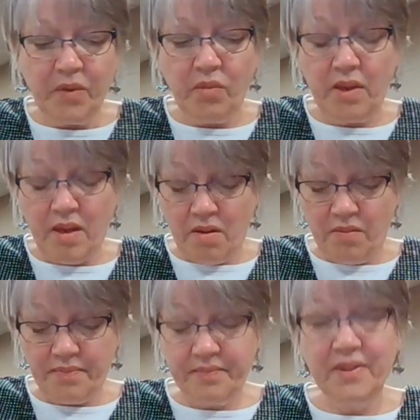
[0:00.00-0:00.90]
Wow,
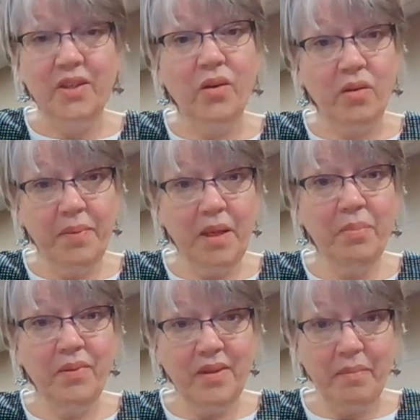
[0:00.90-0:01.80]
you know,
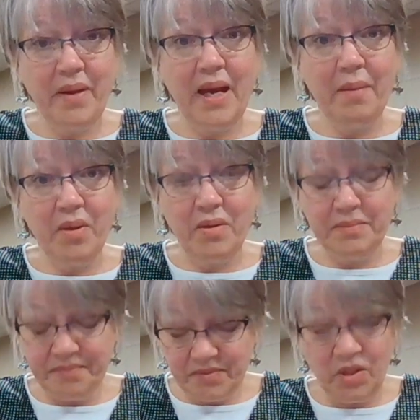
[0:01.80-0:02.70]
people in the Bible
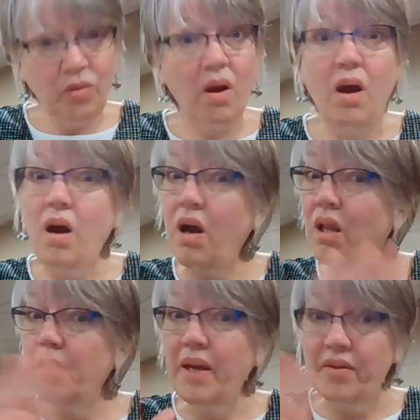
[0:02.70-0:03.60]
knew
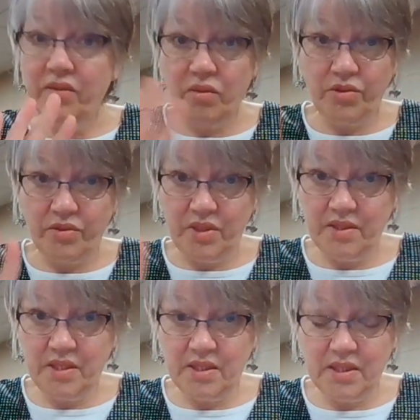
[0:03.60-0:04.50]
all about social
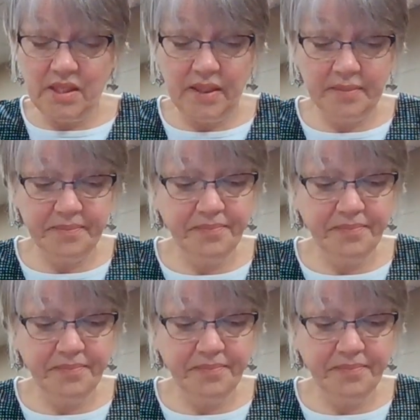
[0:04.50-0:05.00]
distancing.